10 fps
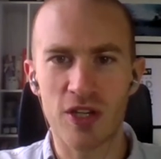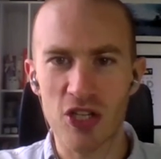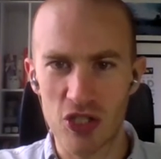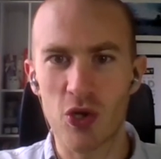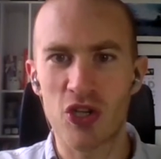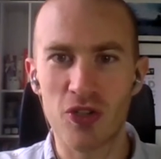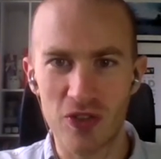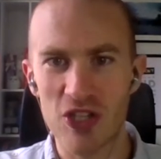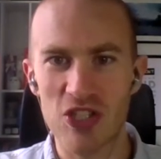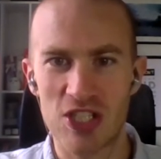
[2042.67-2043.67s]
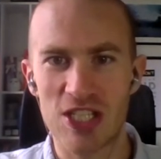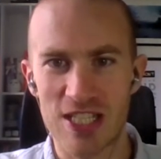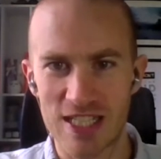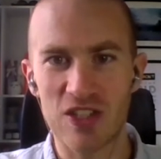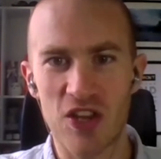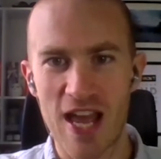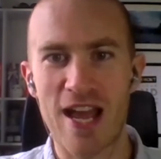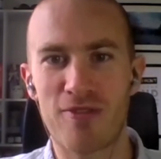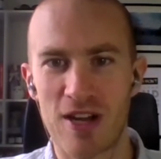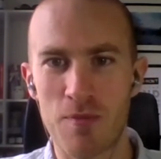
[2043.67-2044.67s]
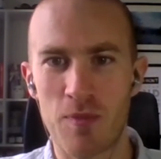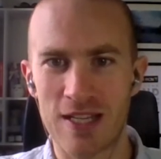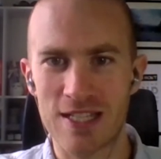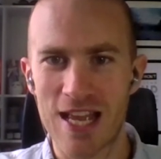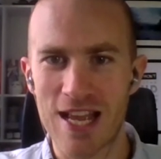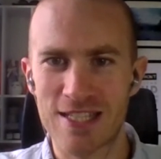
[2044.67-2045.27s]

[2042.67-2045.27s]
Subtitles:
your curiosity still there, right? Because that's,